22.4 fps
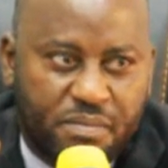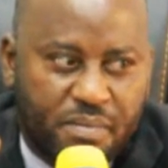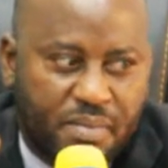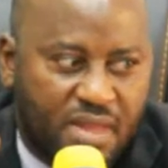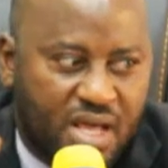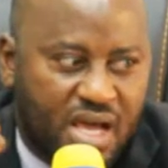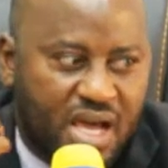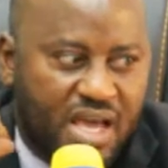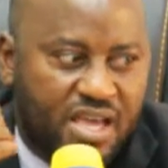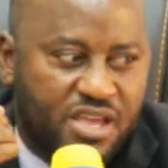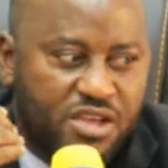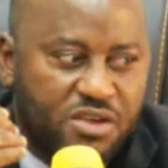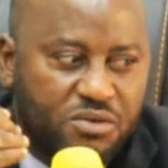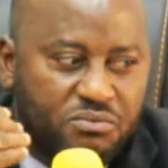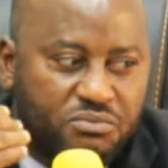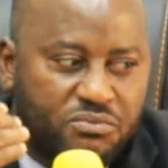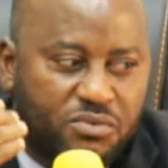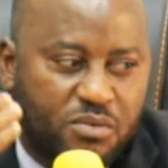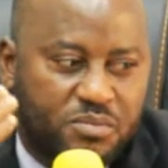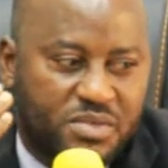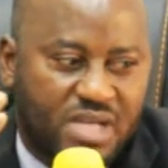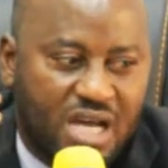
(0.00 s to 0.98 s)
I
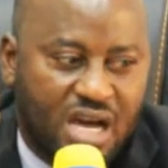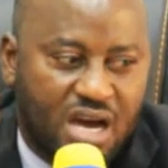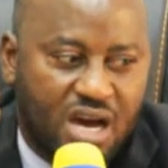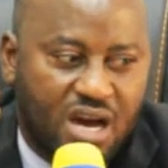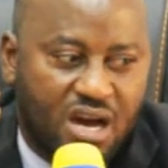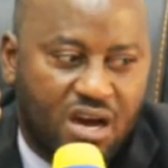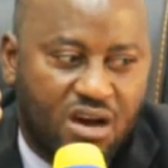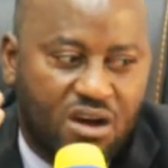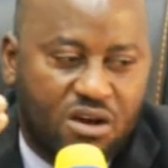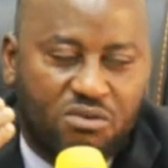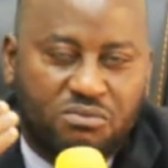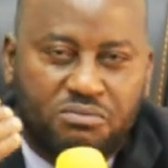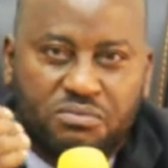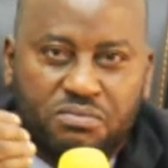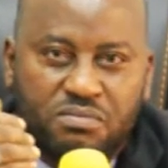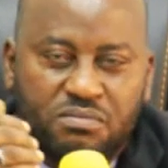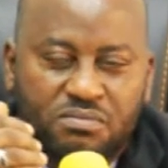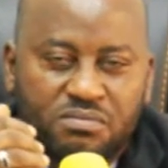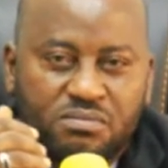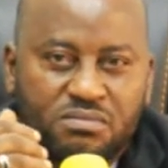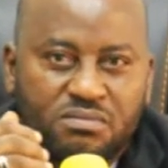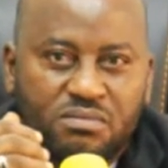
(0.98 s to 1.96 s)
informed her of
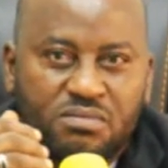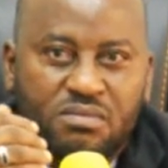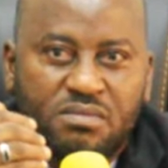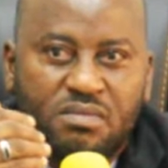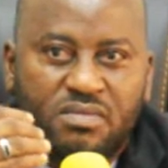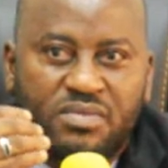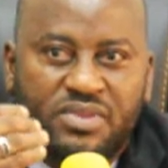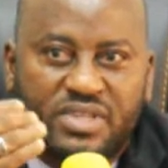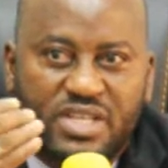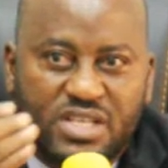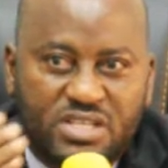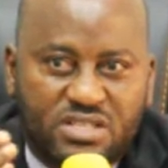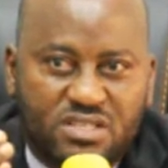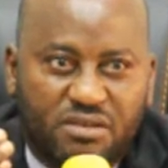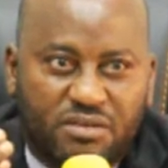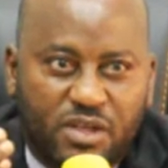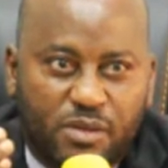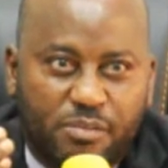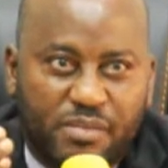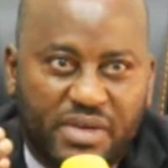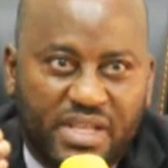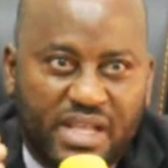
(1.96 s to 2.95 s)
this
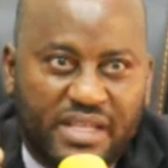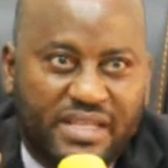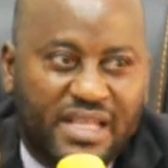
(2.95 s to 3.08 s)
development,